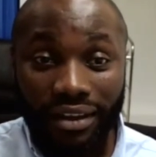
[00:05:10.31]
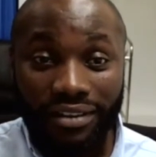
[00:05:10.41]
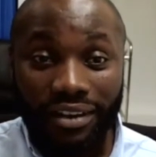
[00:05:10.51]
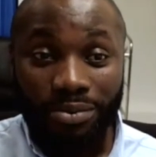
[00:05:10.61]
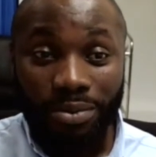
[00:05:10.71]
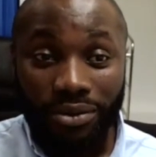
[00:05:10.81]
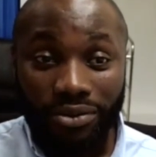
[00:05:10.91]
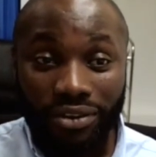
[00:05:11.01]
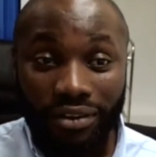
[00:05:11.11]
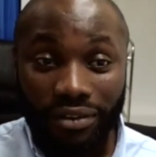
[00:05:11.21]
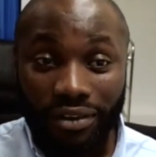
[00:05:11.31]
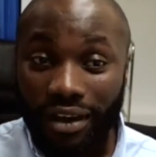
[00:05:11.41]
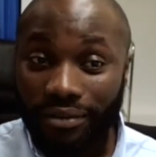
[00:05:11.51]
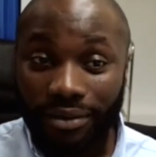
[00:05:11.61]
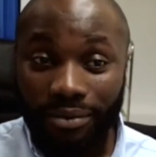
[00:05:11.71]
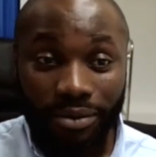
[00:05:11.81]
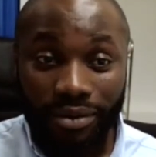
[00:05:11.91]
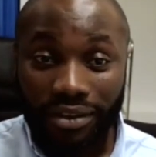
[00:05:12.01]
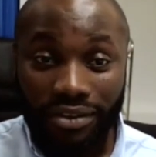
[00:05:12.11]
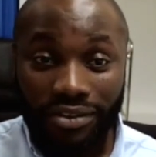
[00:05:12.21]
test positive and you have symptoms,
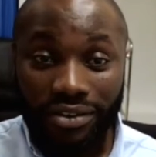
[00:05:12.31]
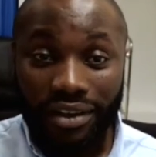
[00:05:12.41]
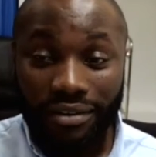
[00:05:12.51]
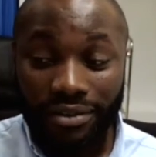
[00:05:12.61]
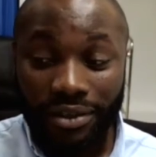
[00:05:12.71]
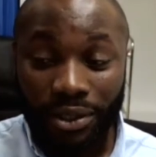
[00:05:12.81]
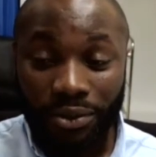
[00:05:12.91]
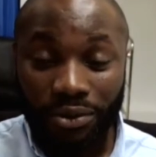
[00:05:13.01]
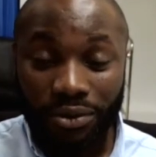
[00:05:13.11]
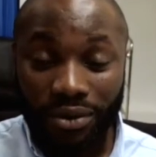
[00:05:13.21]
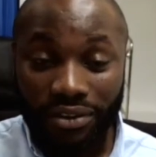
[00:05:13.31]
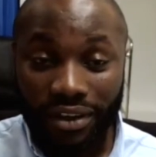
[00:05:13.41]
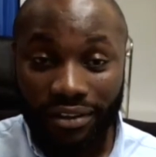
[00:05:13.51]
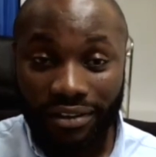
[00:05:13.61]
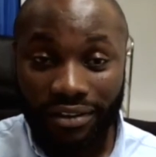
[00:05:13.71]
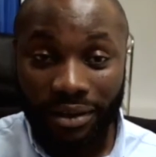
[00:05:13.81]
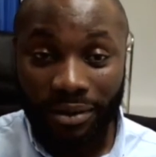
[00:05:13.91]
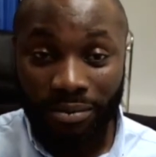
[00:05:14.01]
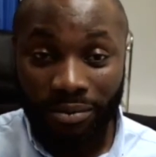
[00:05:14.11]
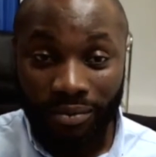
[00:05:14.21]
then you should definitely order a test
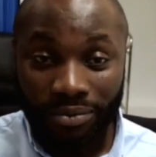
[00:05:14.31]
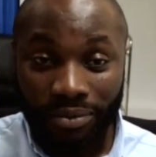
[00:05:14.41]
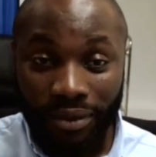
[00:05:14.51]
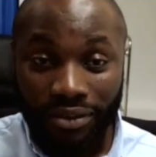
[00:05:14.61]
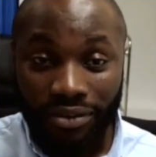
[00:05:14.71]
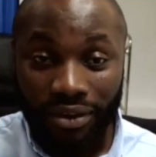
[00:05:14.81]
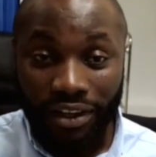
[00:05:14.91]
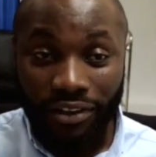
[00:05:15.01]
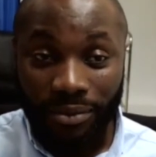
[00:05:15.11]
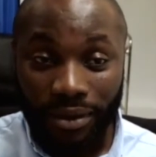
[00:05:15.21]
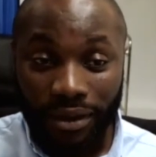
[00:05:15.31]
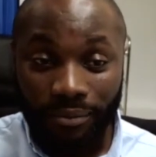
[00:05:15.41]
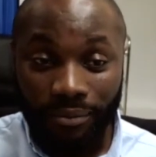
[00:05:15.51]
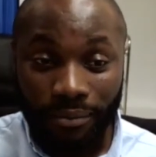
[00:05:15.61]
straight away.